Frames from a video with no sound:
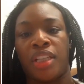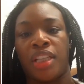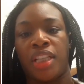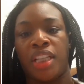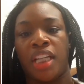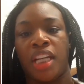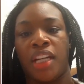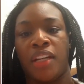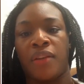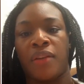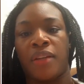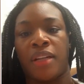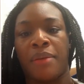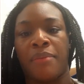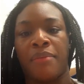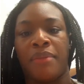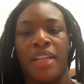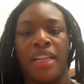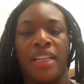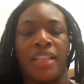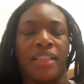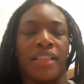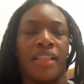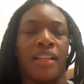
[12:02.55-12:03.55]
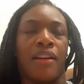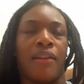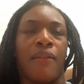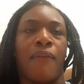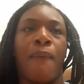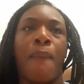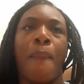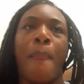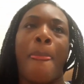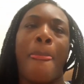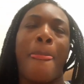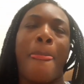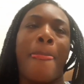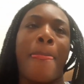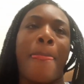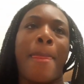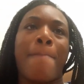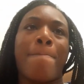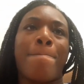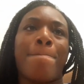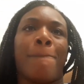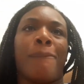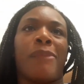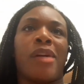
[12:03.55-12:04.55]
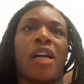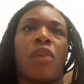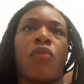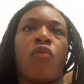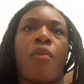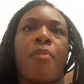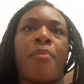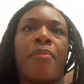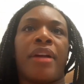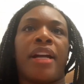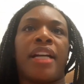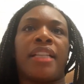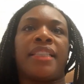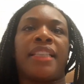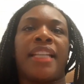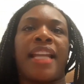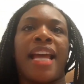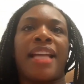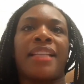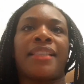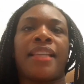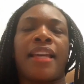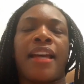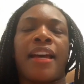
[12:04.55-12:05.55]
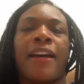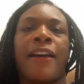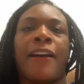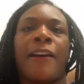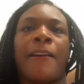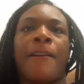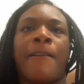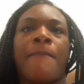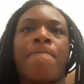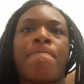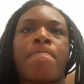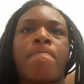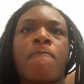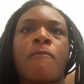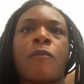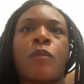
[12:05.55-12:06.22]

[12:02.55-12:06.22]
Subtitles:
You know what I mean? So I got whooping because of that time.